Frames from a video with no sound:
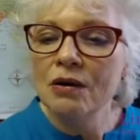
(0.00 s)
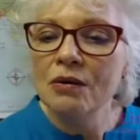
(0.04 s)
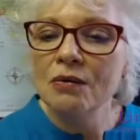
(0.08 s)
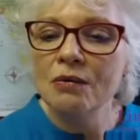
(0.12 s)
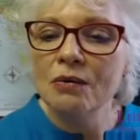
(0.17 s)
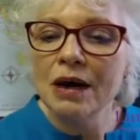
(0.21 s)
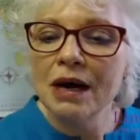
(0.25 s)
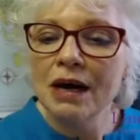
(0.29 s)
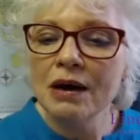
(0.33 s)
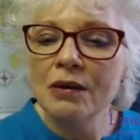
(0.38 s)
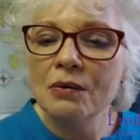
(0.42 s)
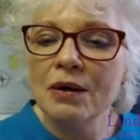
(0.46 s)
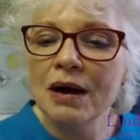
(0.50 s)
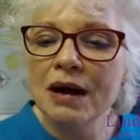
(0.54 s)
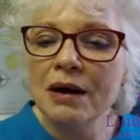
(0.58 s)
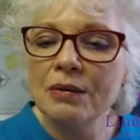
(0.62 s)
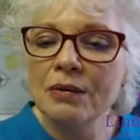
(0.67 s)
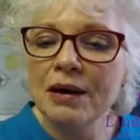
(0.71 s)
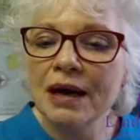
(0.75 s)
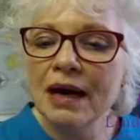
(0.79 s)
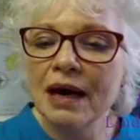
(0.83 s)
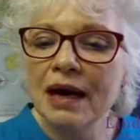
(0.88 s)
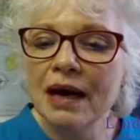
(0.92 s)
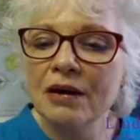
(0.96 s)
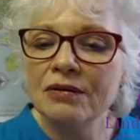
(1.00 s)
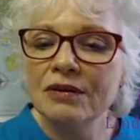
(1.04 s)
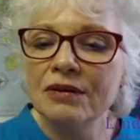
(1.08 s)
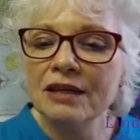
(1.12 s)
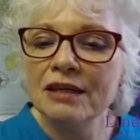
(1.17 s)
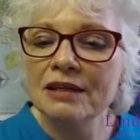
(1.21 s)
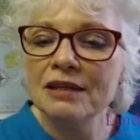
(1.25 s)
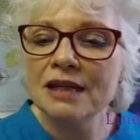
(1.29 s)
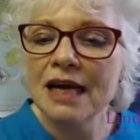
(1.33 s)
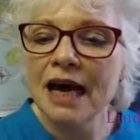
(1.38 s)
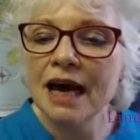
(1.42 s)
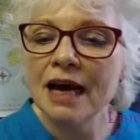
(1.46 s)
Wow, wow, wow.
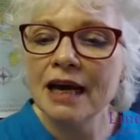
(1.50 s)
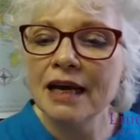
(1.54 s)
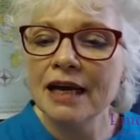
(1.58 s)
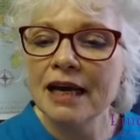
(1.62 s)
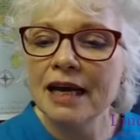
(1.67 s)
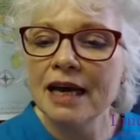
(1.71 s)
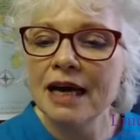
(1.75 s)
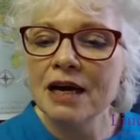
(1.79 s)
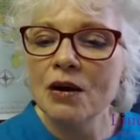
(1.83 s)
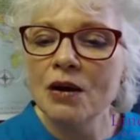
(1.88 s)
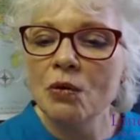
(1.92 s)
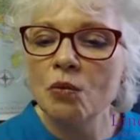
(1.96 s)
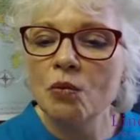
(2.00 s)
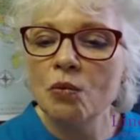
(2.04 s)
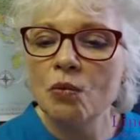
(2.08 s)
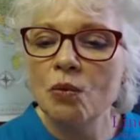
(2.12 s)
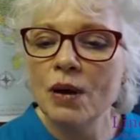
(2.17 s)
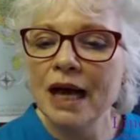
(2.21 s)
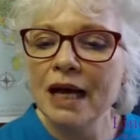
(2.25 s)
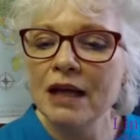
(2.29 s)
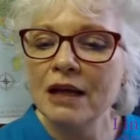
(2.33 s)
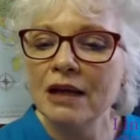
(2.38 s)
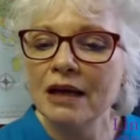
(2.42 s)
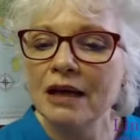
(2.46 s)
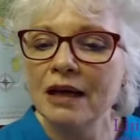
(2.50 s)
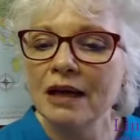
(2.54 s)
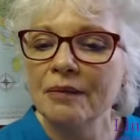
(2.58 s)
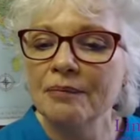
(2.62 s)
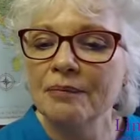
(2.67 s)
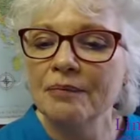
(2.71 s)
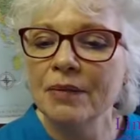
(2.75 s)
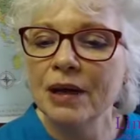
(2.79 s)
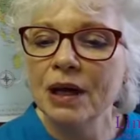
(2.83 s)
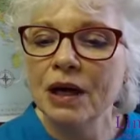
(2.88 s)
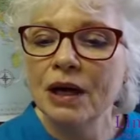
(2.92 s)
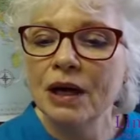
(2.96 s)
Natalia, welcome.